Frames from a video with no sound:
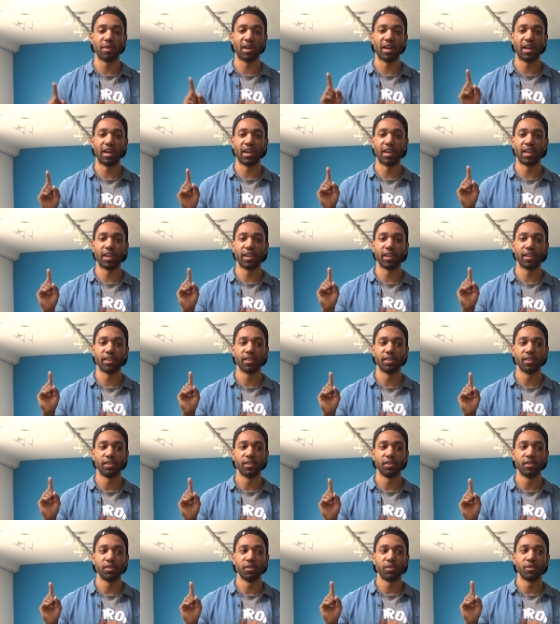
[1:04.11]
my
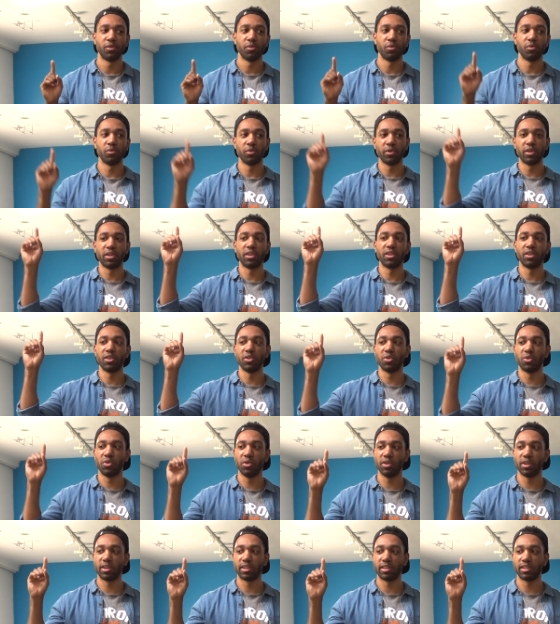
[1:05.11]

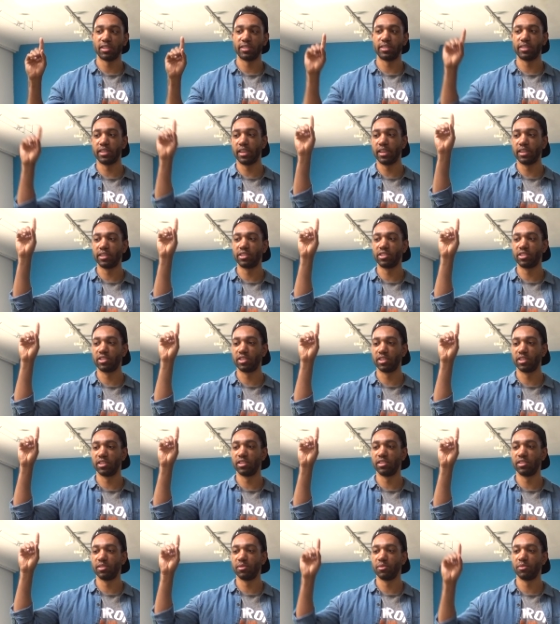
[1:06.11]

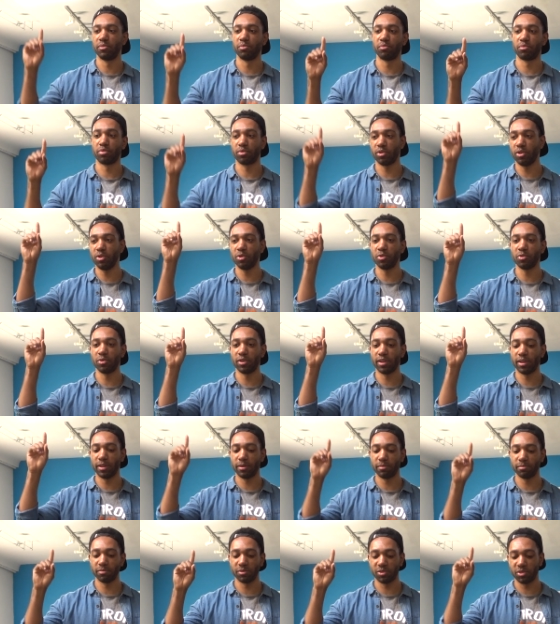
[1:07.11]
reorganization
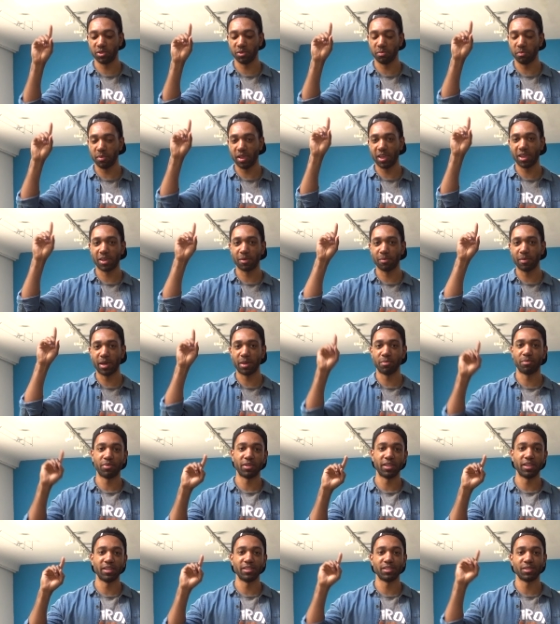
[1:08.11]
program to make my
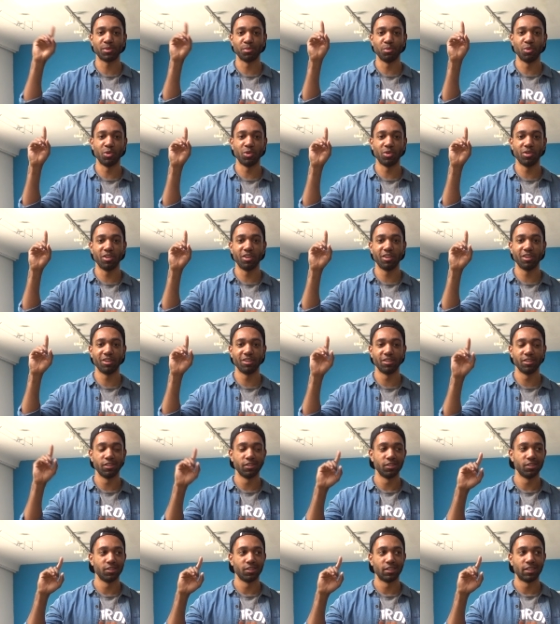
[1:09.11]
place more,
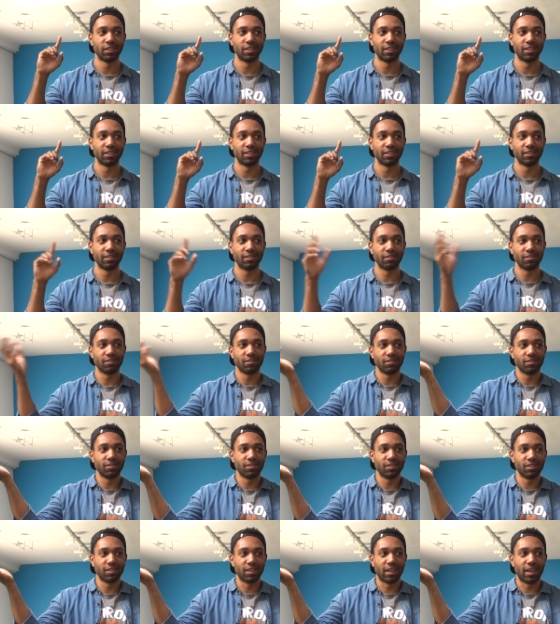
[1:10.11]

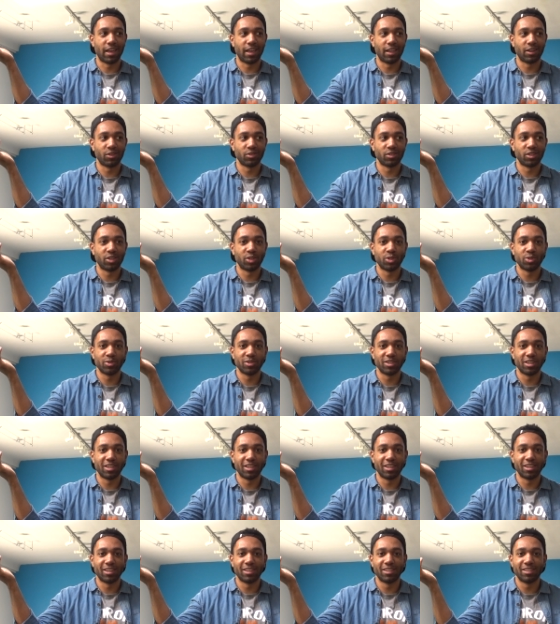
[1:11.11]
I don't know,
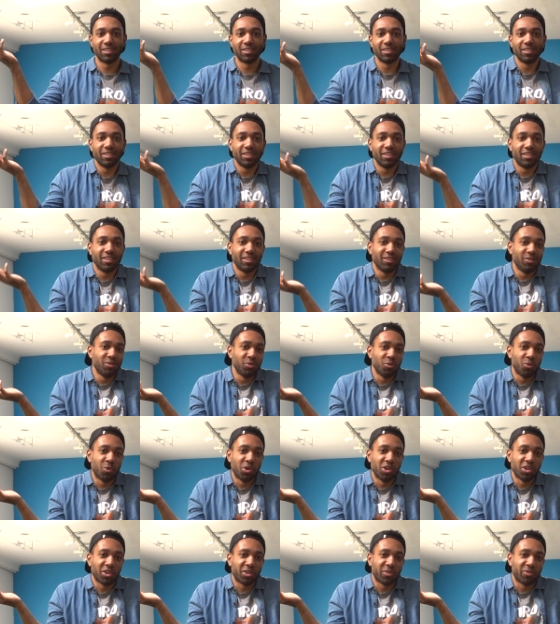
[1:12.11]

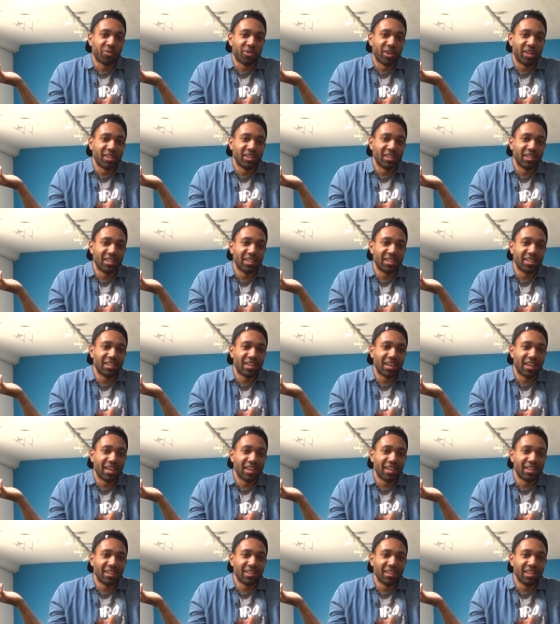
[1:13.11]
work-friendly
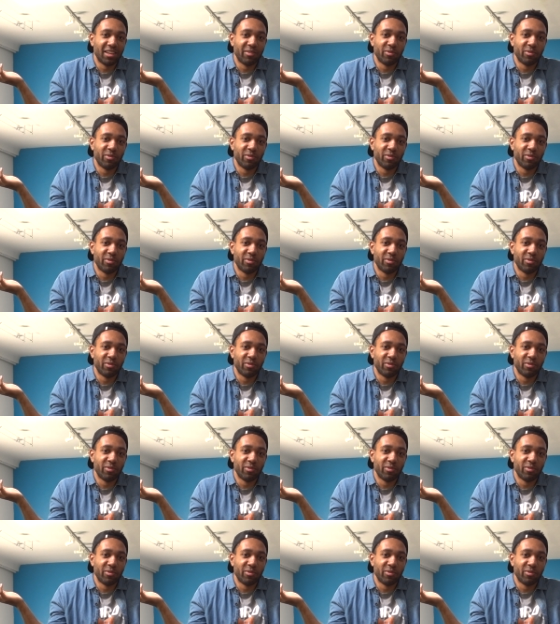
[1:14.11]
and